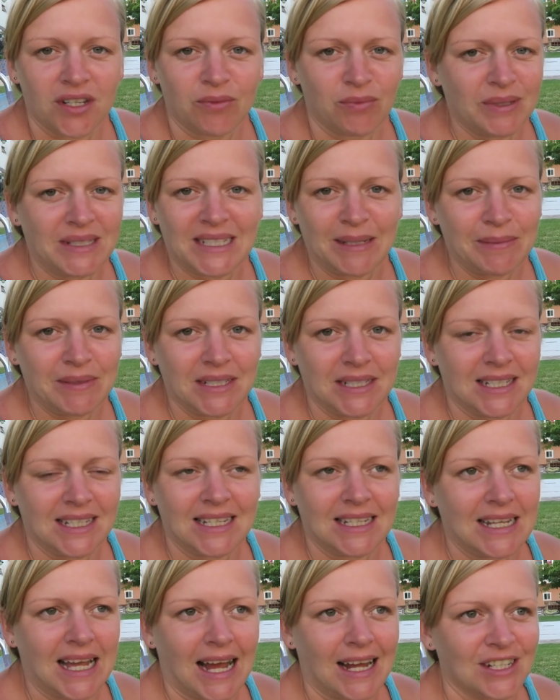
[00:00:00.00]
we seem to
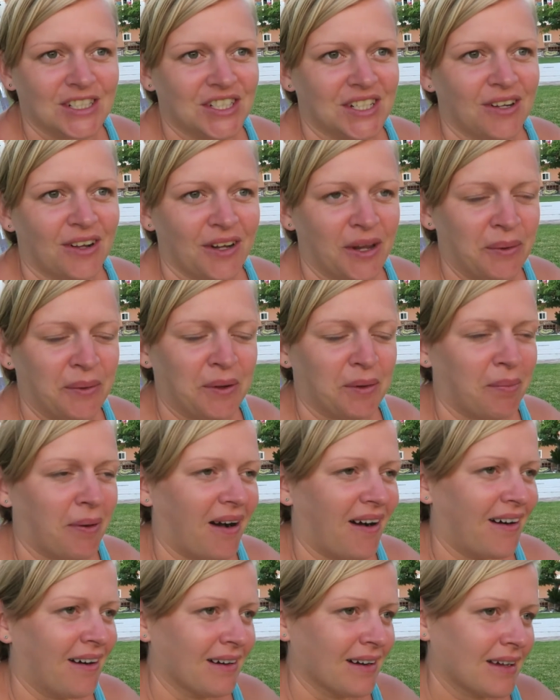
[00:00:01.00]
catch in our local
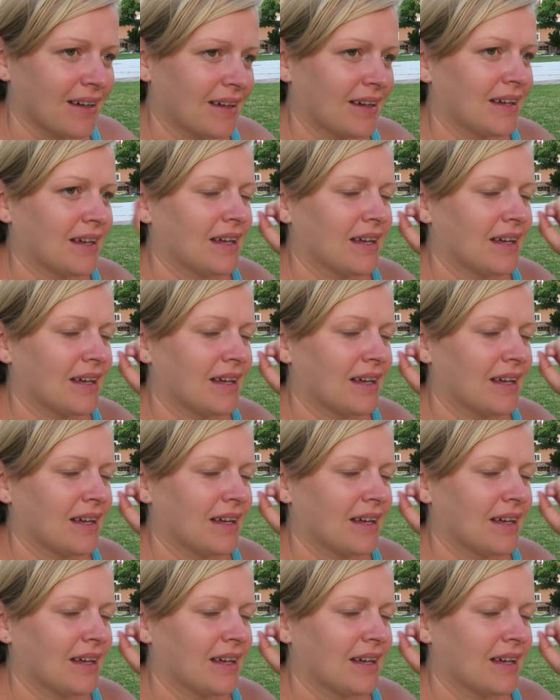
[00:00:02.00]
park.